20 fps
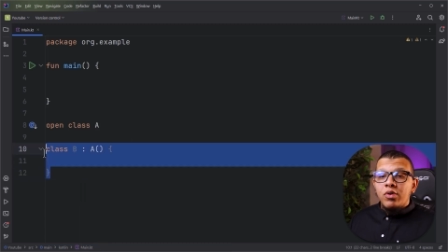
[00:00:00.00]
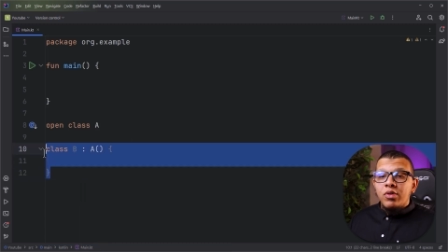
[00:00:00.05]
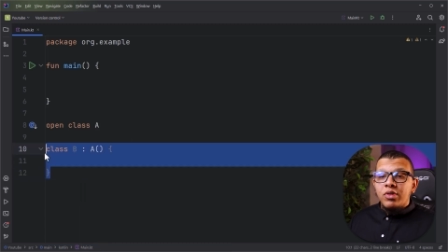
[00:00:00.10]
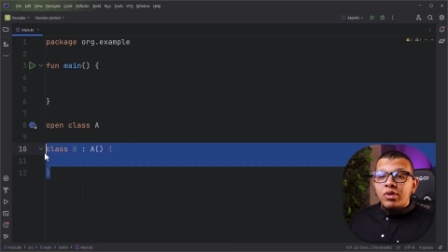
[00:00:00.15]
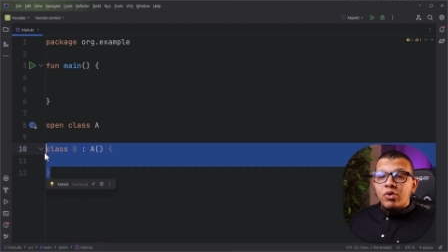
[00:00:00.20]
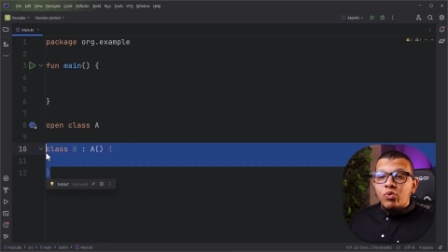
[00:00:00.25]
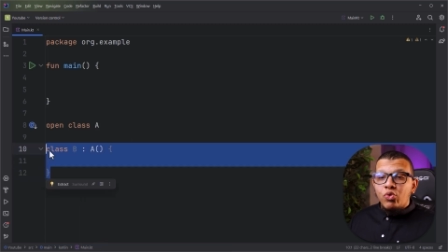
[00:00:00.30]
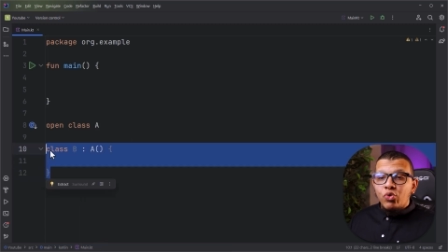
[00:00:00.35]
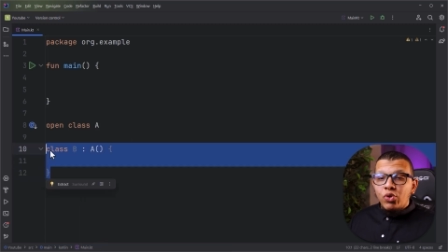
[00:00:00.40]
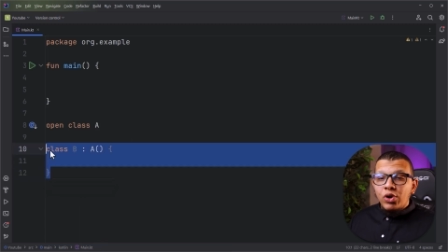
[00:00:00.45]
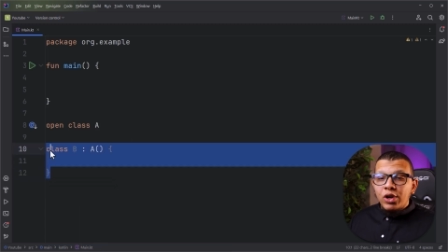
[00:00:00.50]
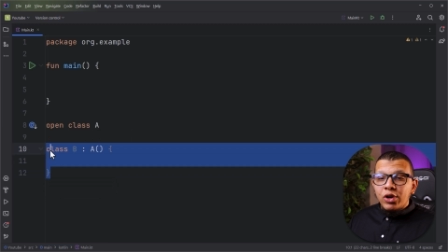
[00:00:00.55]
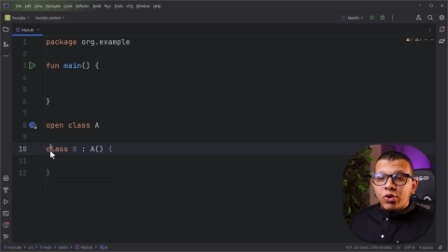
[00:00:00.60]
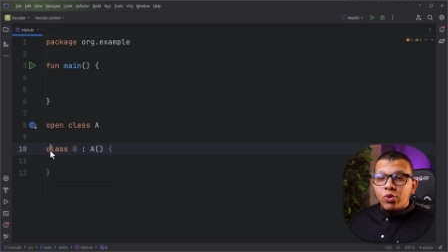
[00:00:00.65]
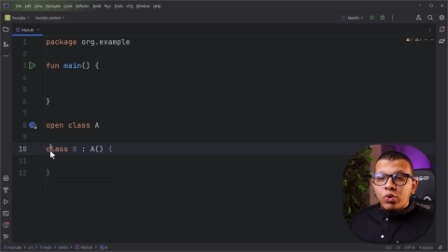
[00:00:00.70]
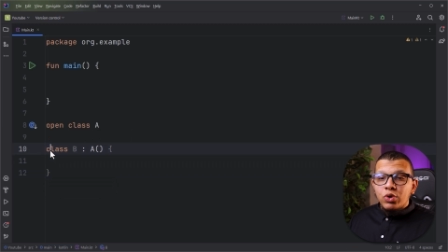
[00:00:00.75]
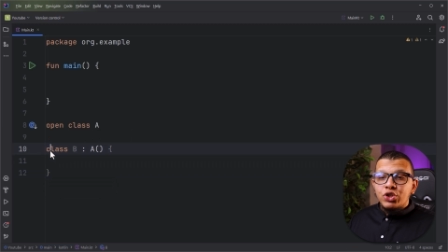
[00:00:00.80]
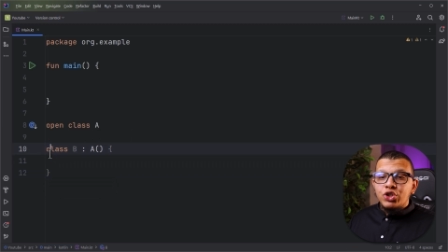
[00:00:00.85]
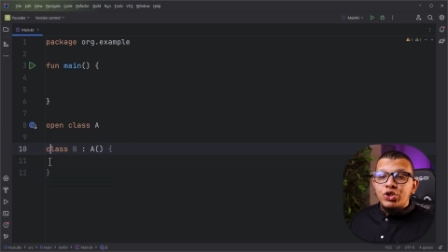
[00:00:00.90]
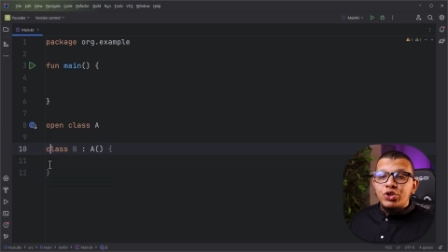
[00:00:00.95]
the real
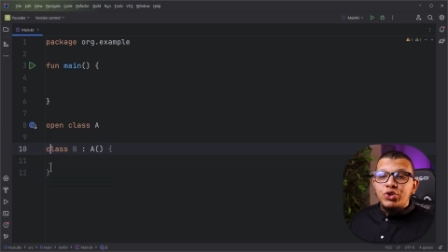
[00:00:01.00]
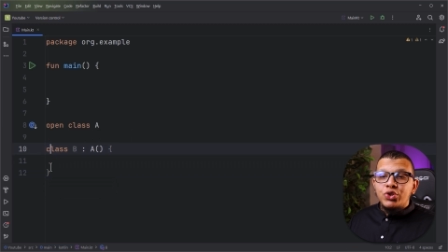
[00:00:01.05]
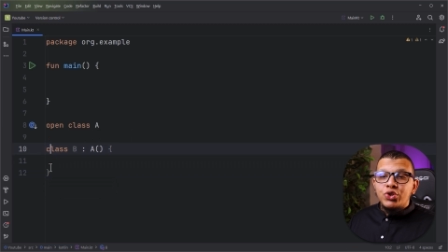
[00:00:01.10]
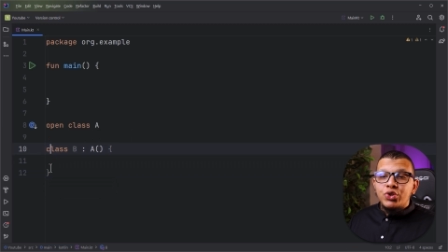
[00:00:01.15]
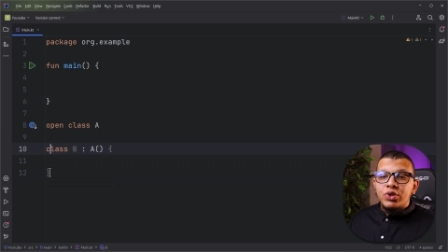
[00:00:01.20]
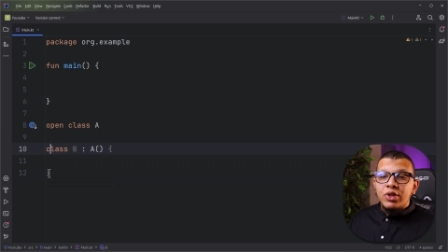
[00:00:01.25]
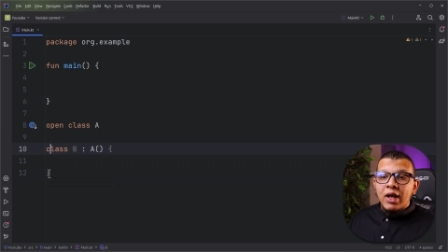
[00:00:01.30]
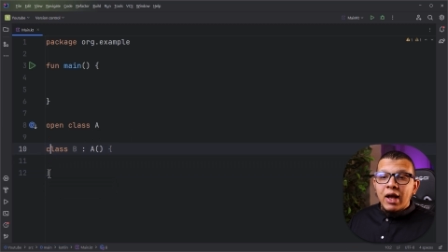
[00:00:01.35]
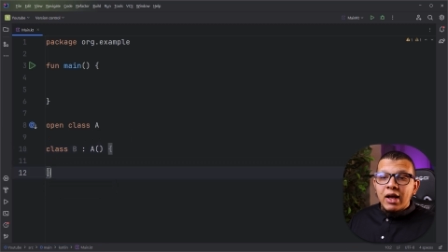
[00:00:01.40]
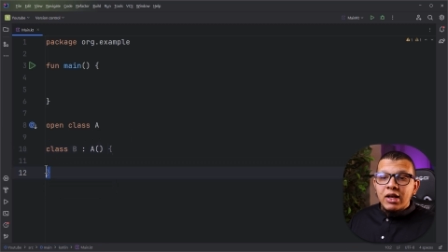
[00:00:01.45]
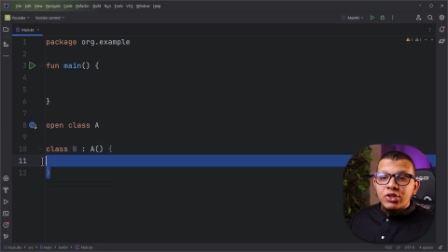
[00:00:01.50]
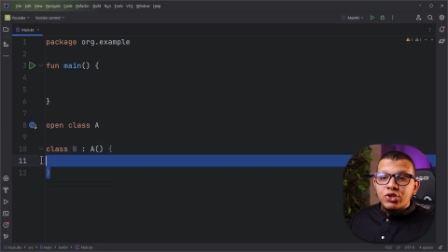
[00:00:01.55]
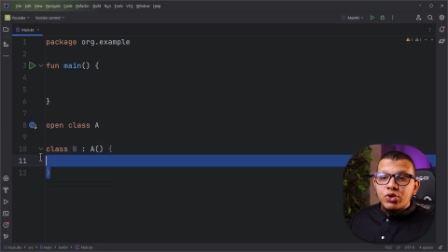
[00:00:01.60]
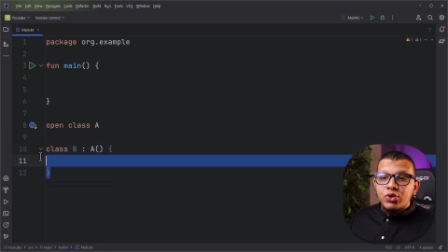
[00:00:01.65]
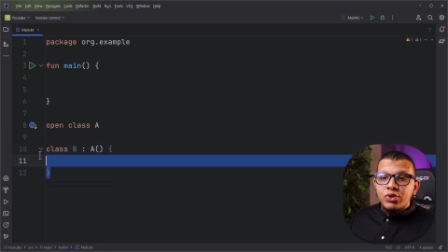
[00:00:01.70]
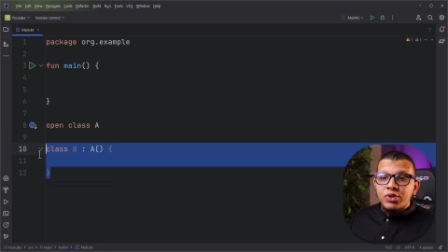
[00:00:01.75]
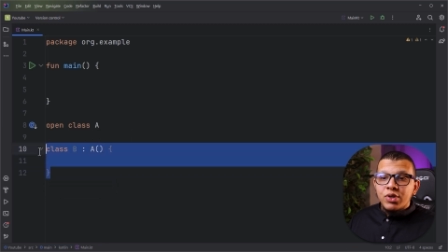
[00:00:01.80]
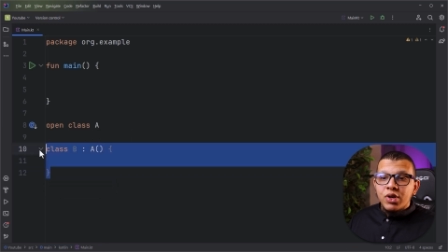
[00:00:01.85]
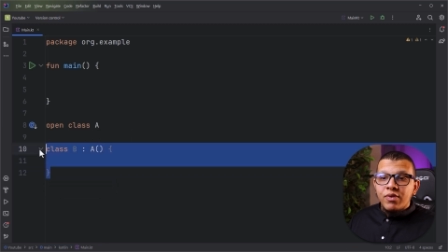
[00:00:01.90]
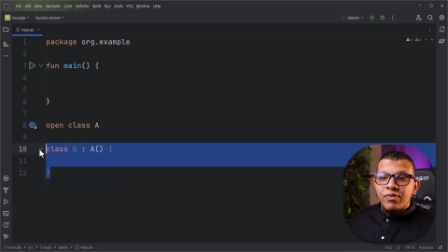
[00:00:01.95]
question you should ask
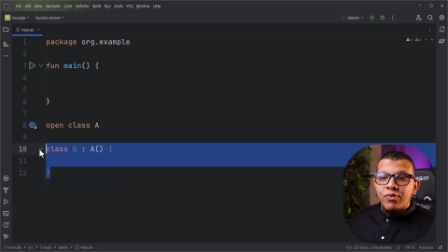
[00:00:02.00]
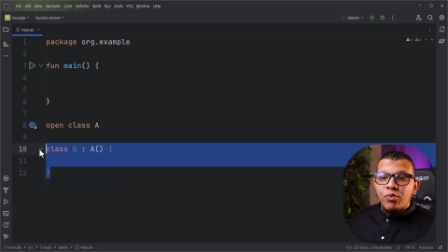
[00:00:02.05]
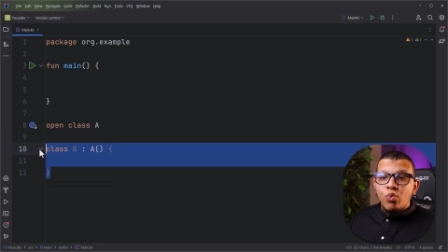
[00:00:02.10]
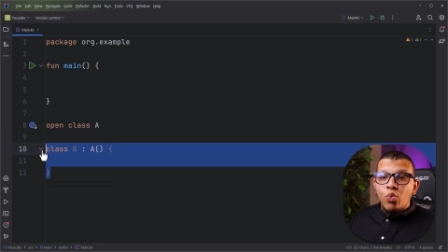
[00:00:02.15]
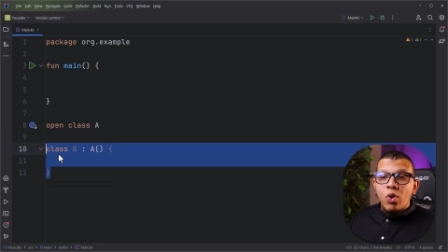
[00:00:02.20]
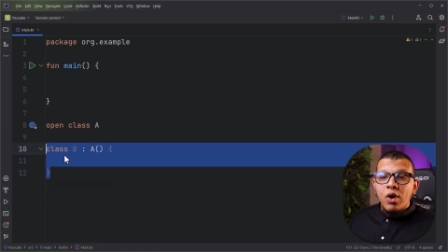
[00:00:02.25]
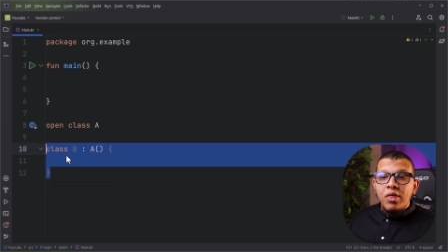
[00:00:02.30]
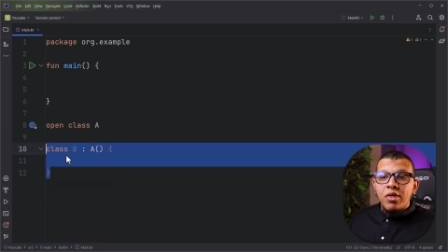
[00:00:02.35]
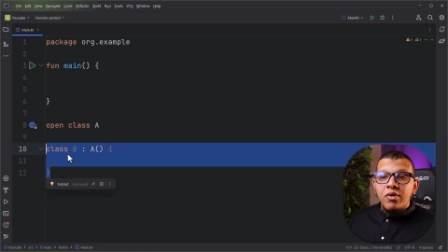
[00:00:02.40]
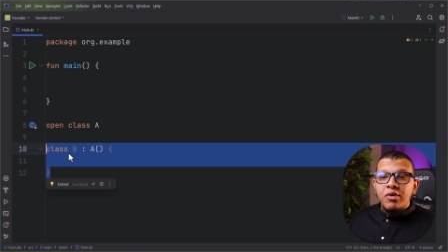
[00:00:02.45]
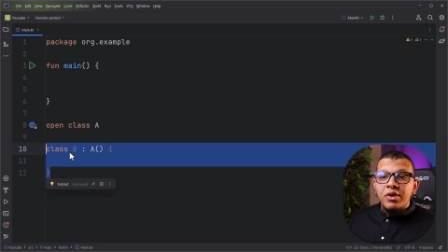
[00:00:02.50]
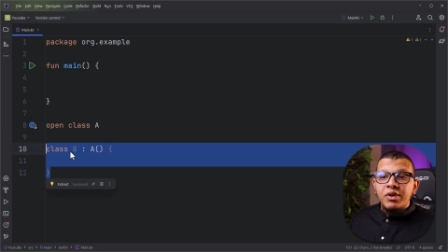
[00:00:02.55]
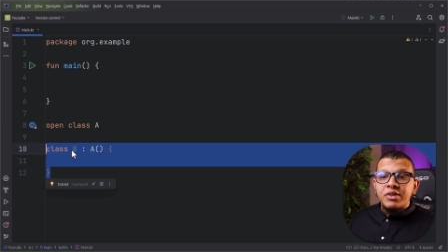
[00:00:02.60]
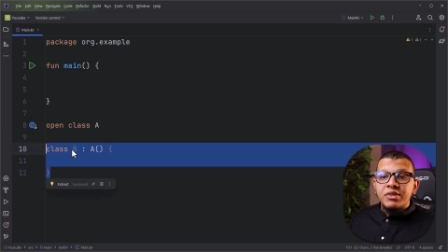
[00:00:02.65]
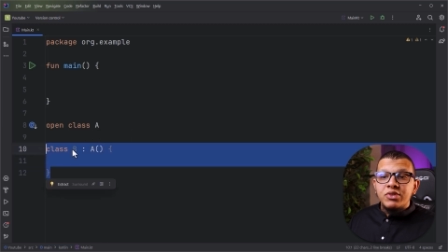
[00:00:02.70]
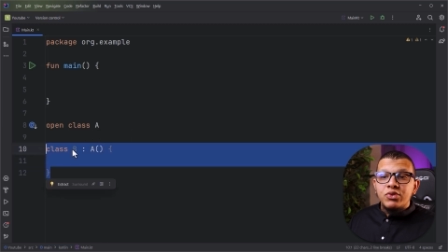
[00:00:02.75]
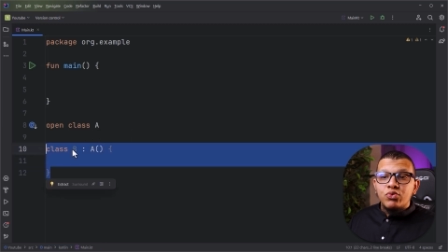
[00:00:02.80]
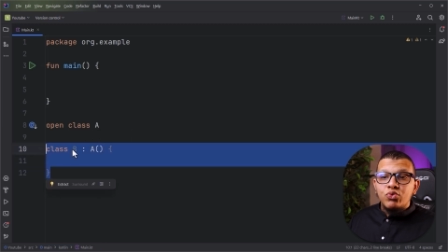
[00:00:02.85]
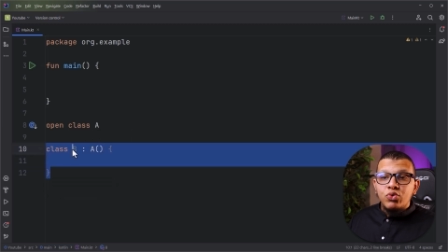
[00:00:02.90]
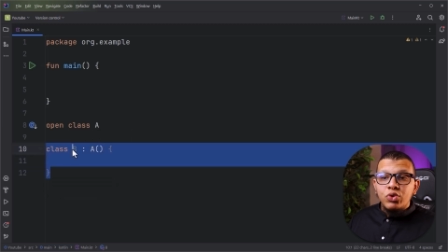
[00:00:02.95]
yourself whether
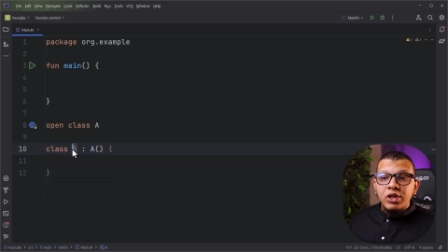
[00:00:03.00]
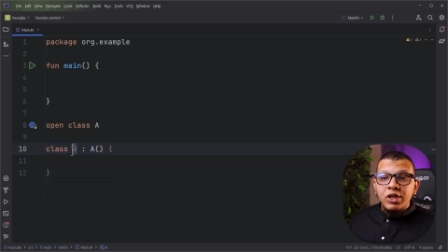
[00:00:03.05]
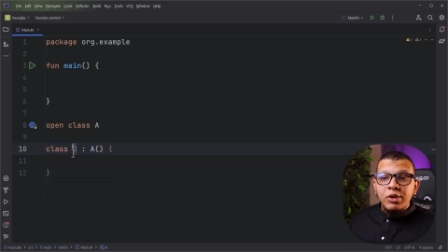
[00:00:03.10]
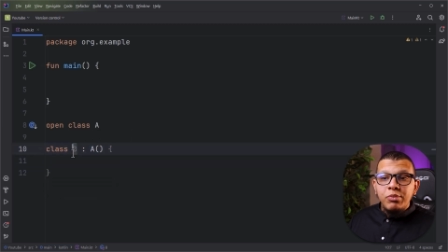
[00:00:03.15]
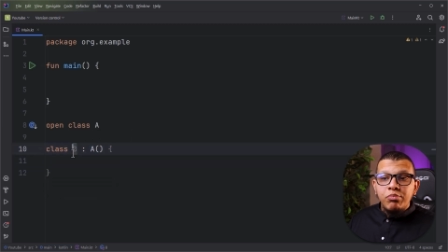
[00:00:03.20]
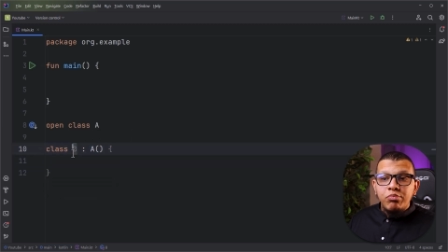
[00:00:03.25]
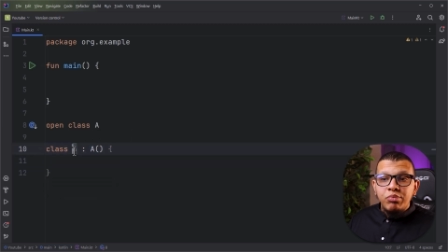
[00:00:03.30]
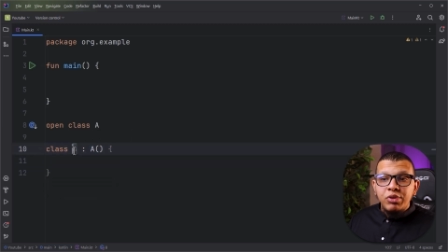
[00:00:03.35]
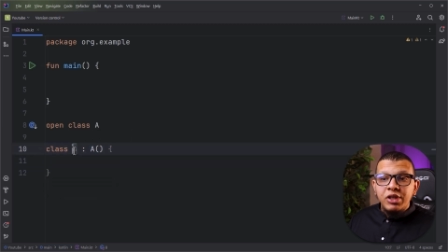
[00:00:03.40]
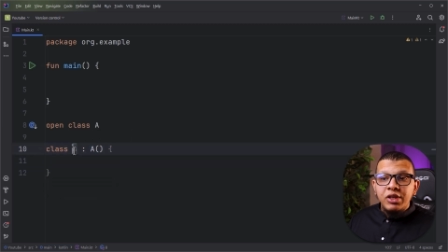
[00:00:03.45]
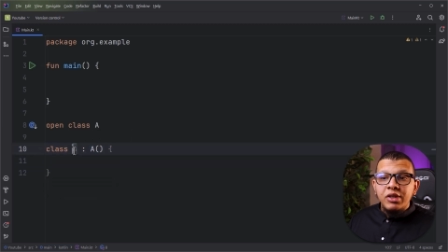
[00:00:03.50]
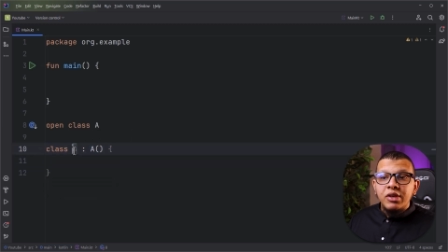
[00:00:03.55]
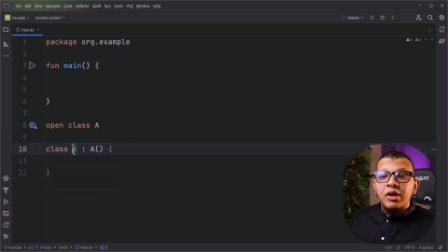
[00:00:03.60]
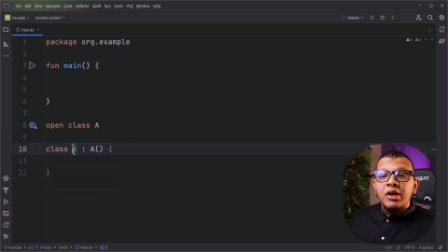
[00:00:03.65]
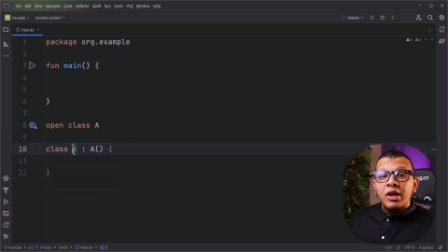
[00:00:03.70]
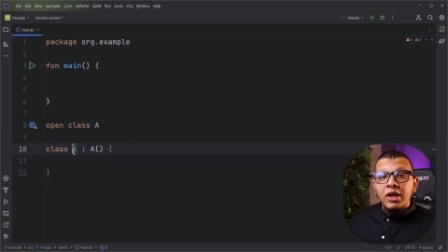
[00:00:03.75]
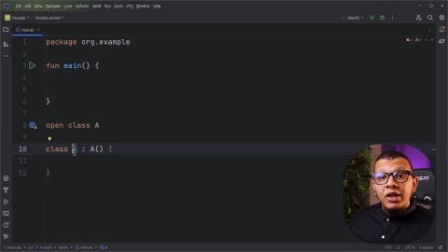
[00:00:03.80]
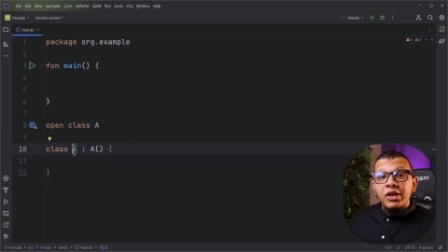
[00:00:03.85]
is really B